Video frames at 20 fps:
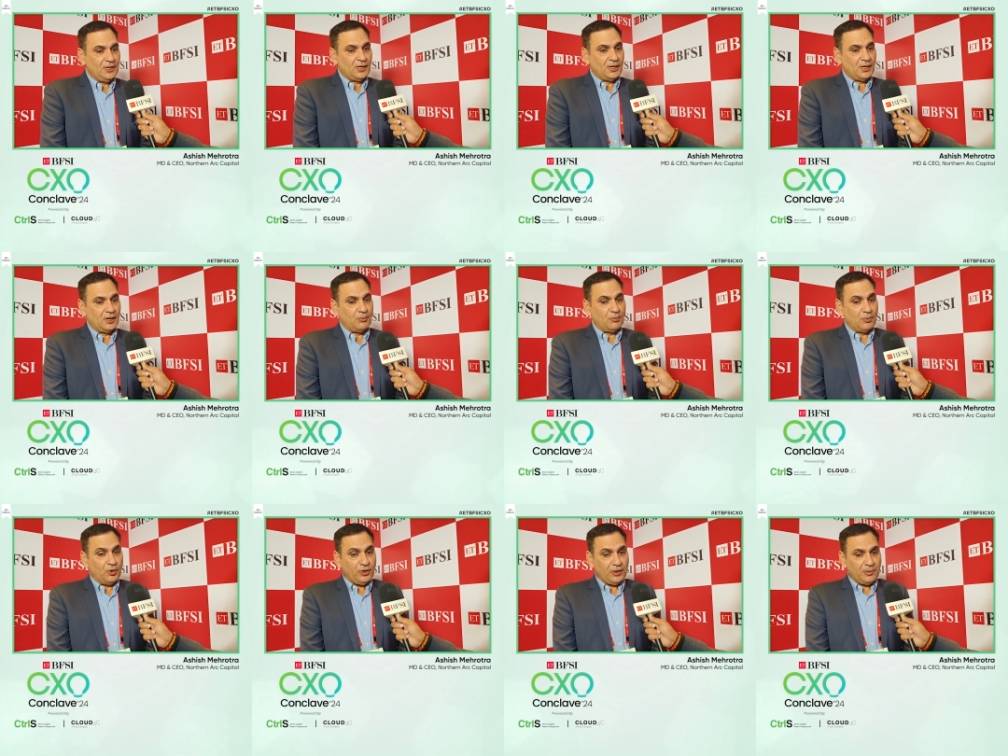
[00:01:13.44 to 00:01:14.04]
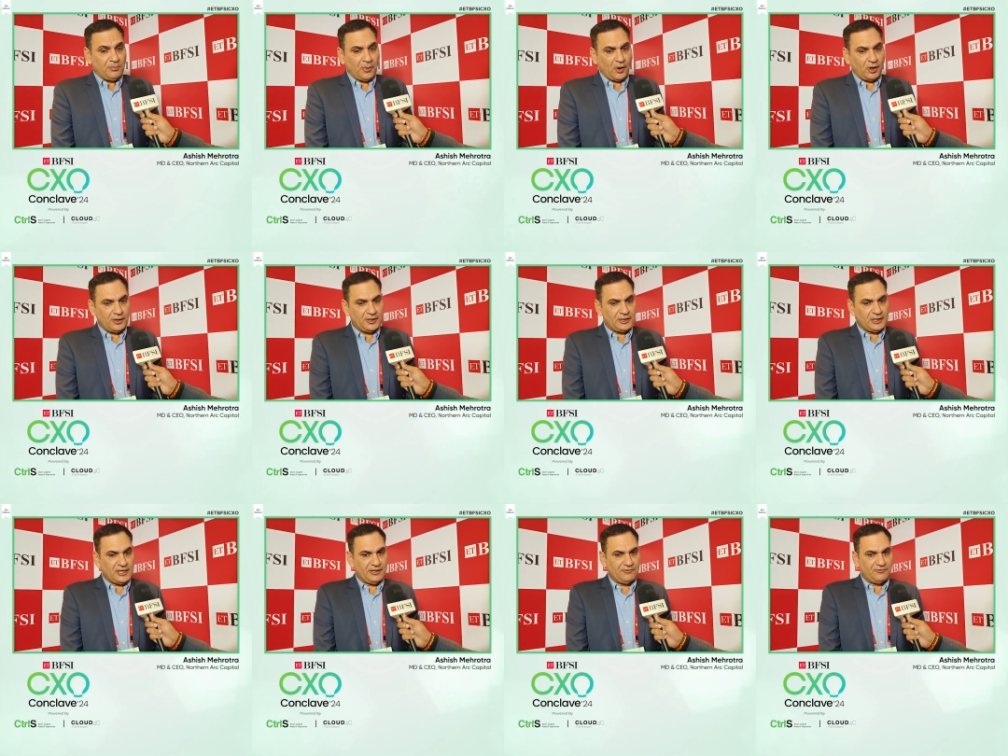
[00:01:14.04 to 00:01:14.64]
Uh, more
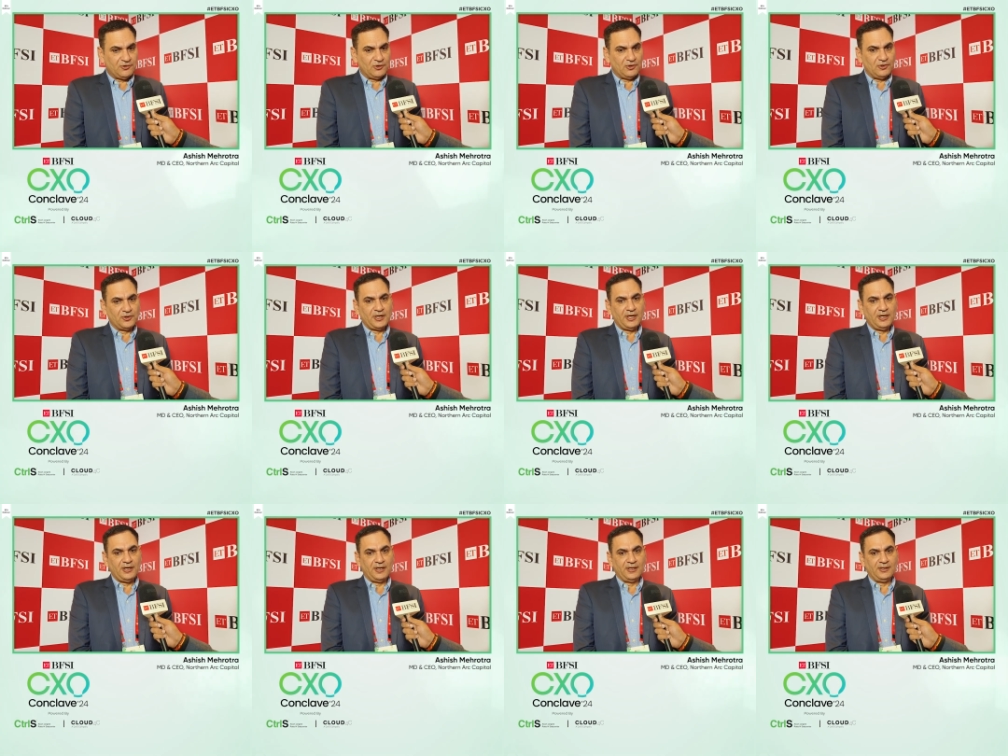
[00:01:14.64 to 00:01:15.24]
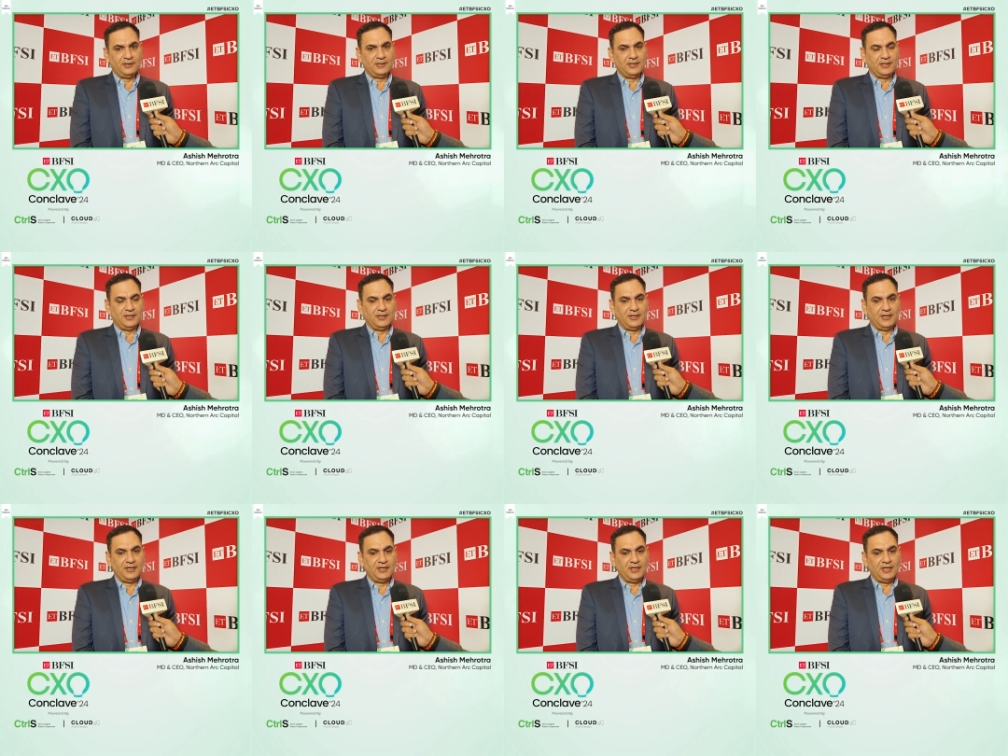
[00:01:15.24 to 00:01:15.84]
importantly, if you look at it,
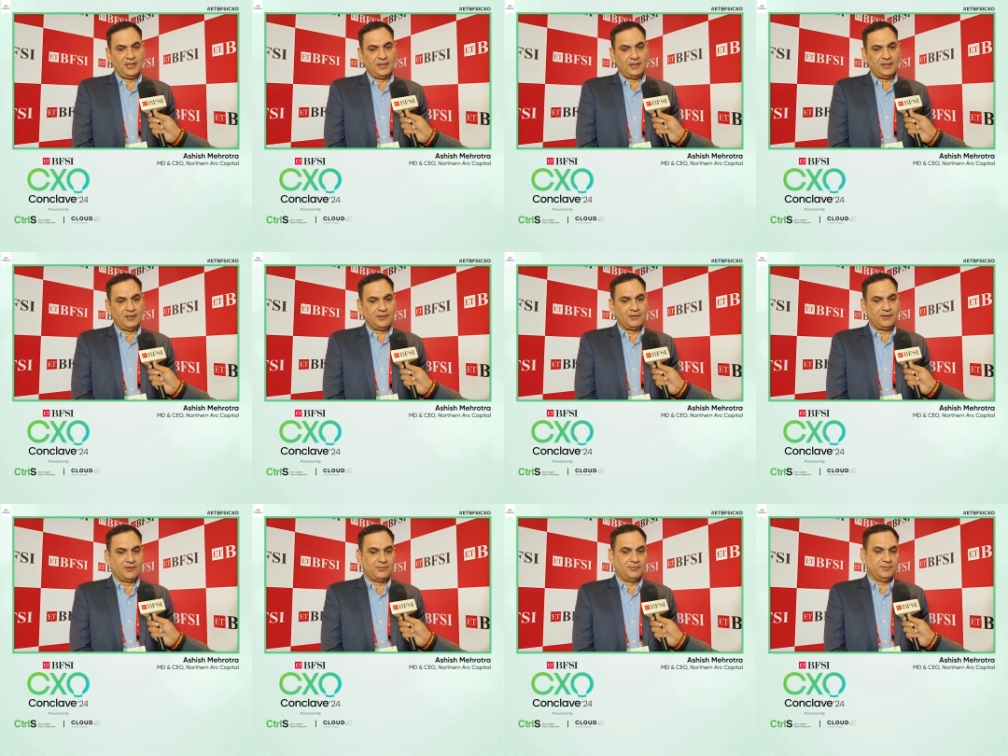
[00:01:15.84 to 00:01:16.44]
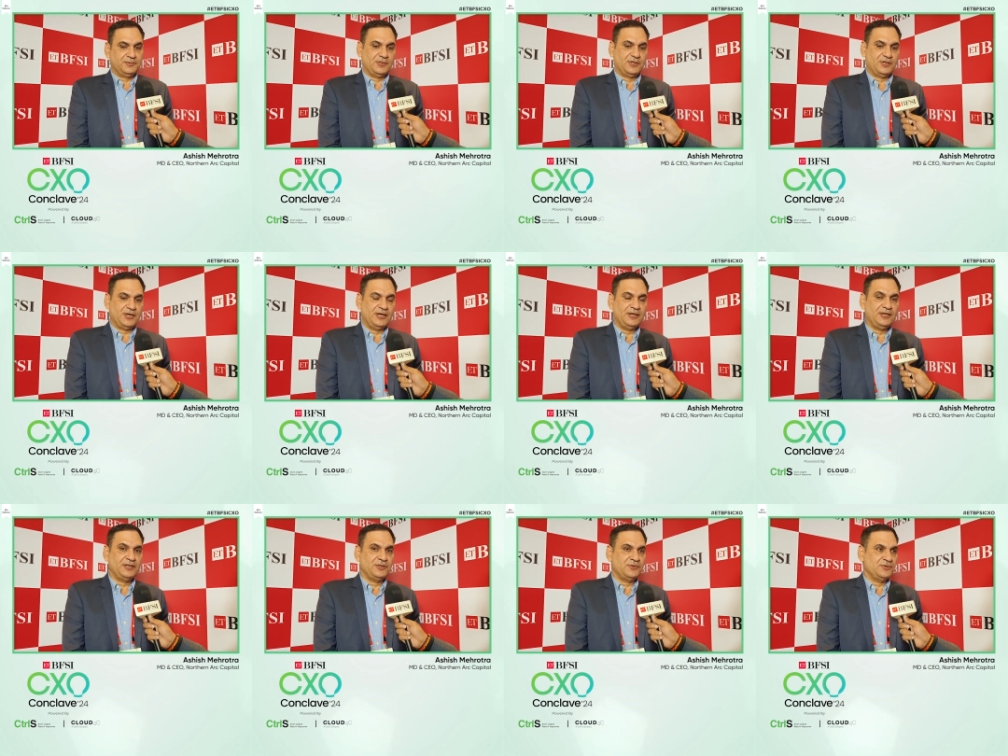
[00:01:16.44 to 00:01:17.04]
uh, India
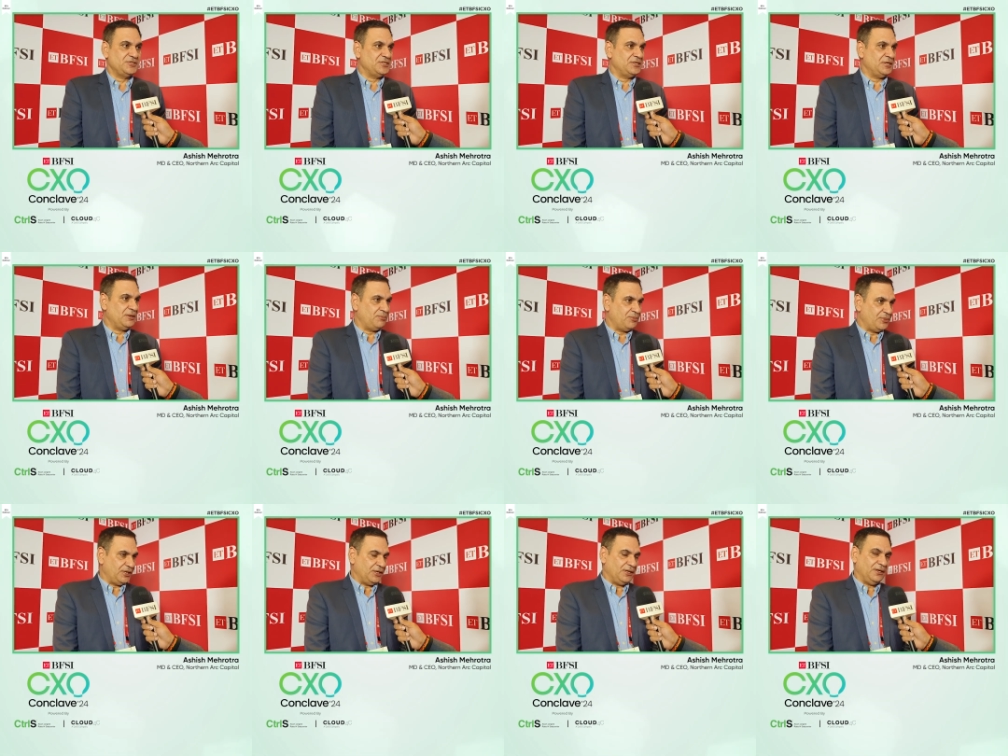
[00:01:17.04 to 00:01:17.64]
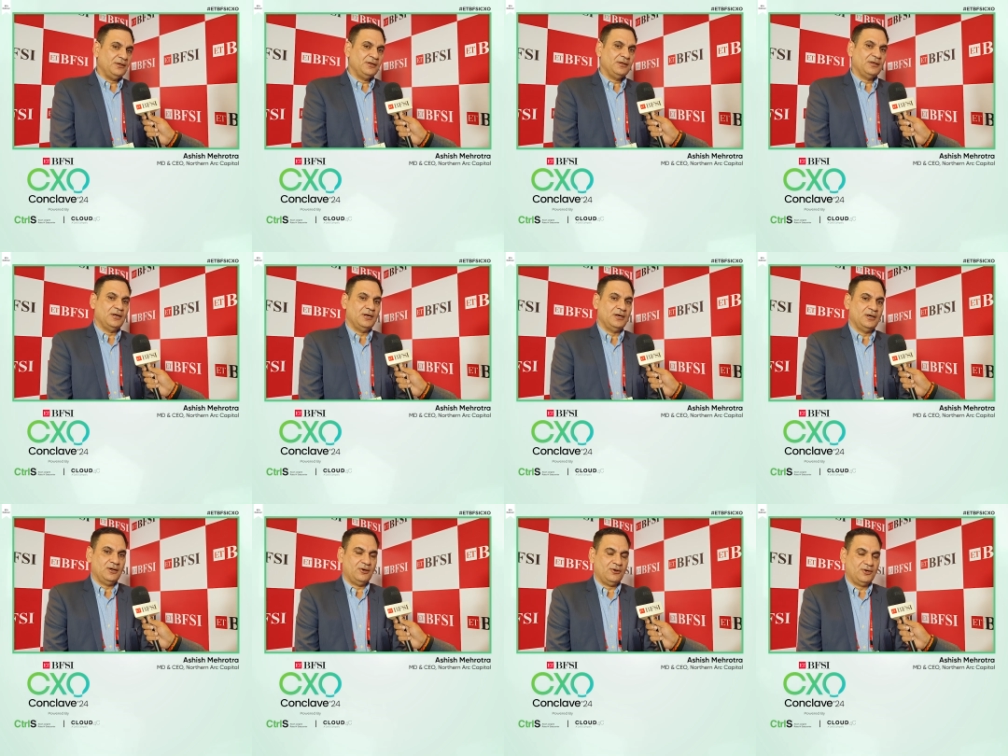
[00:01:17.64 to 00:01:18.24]
credit to GDP
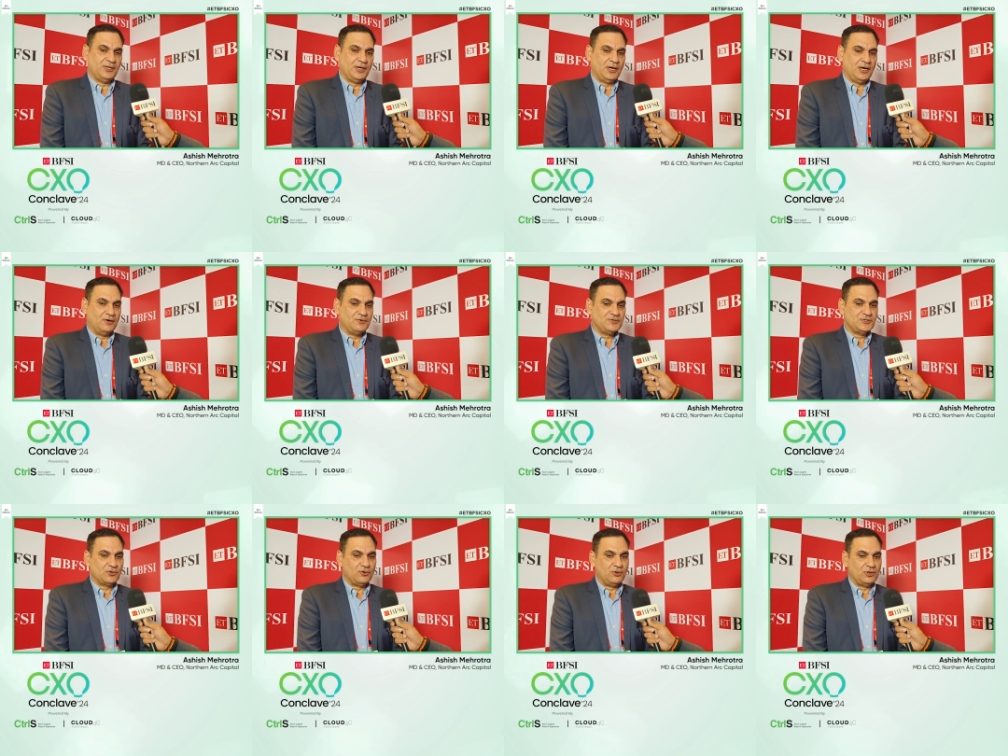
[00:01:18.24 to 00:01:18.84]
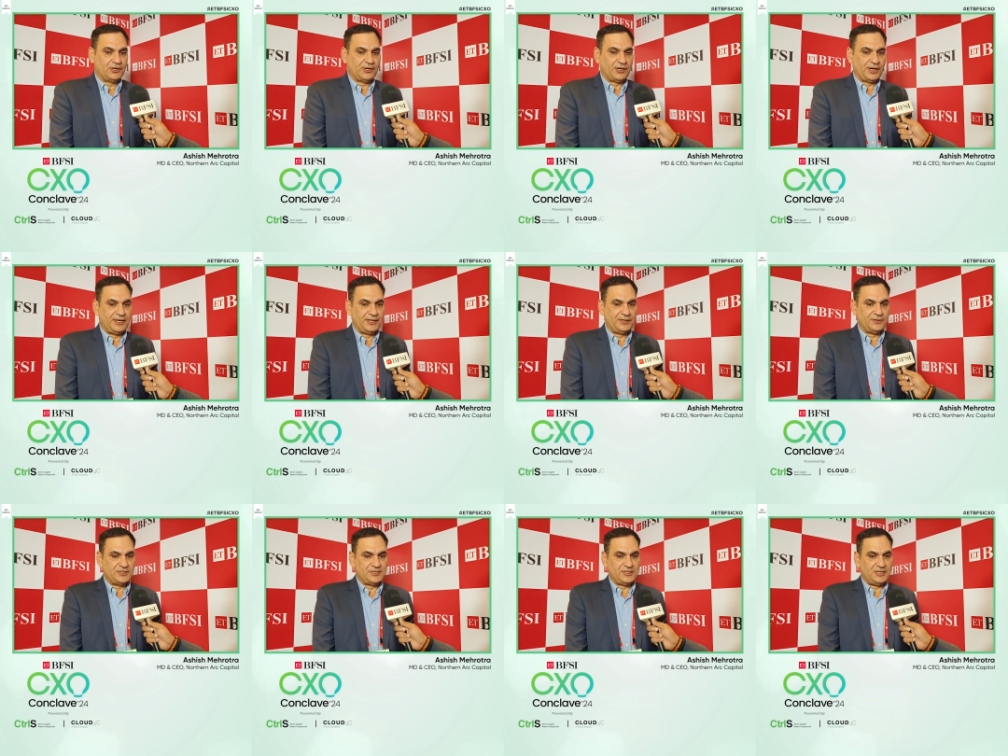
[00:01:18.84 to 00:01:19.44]
uh, or the household
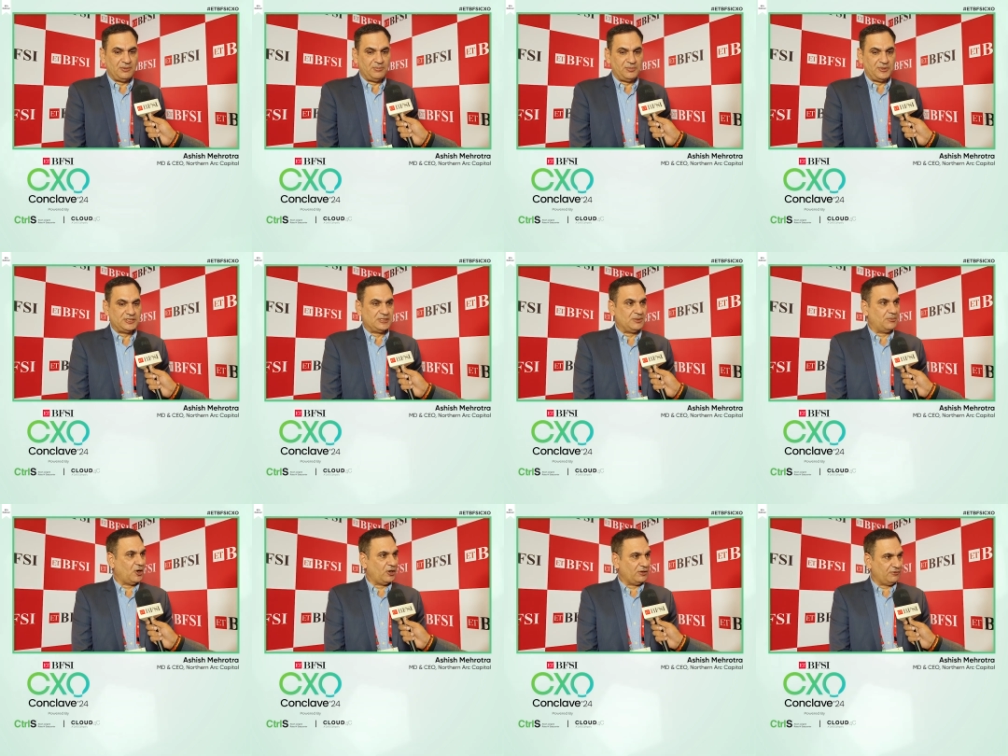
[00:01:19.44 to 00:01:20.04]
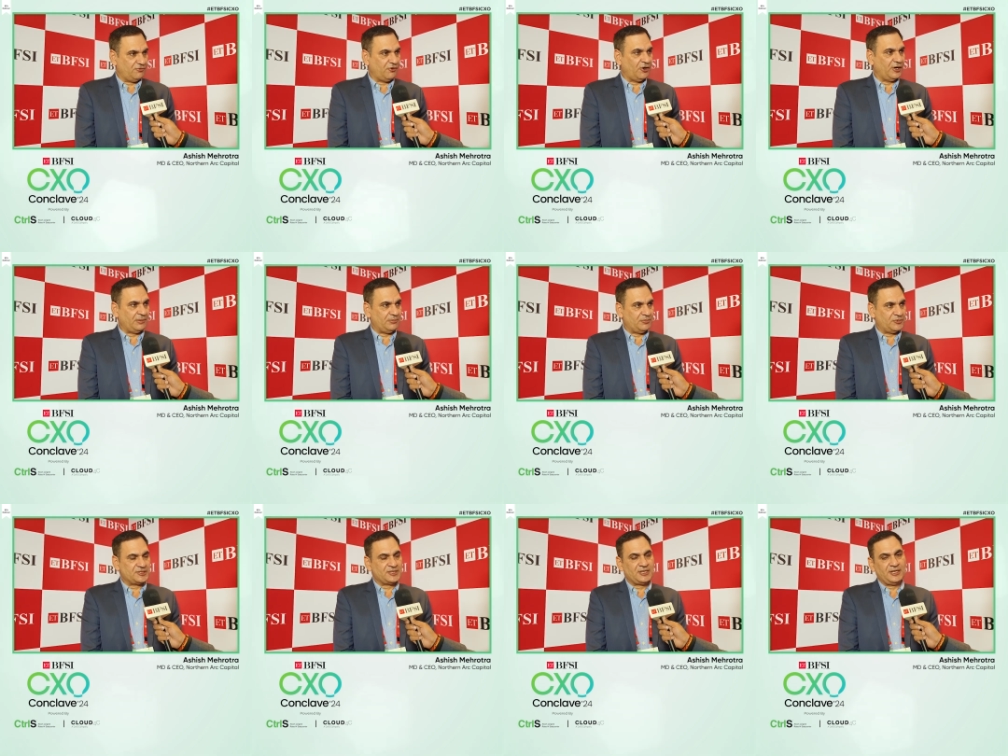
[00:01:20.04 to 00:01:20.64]
credit to GDP is about
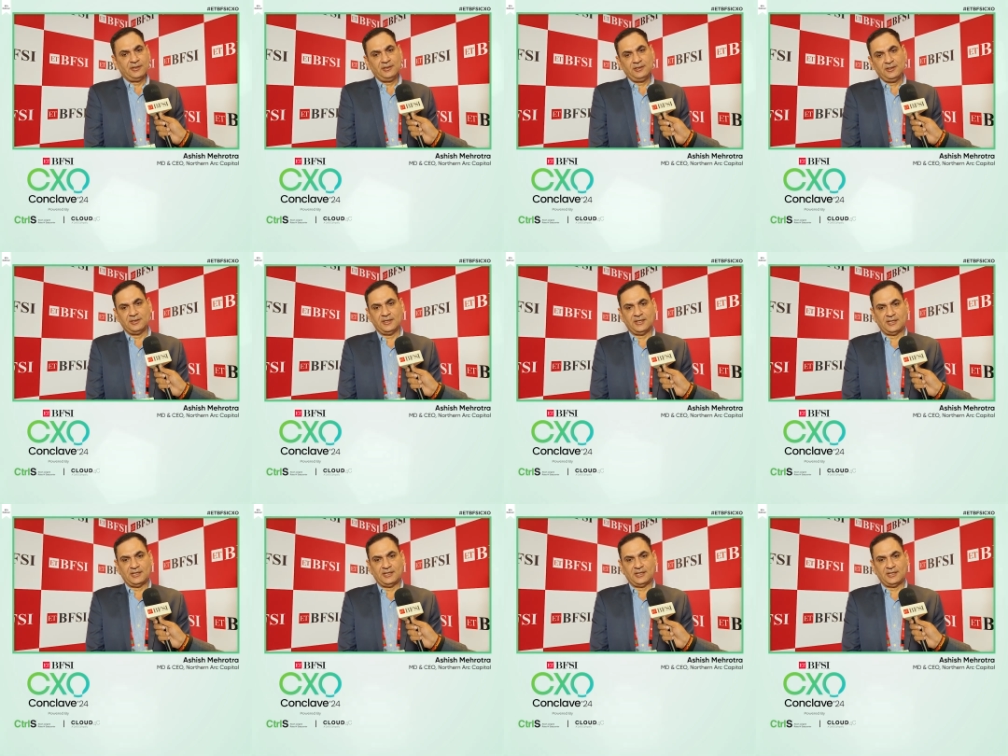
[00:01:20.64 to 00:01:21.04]
40%.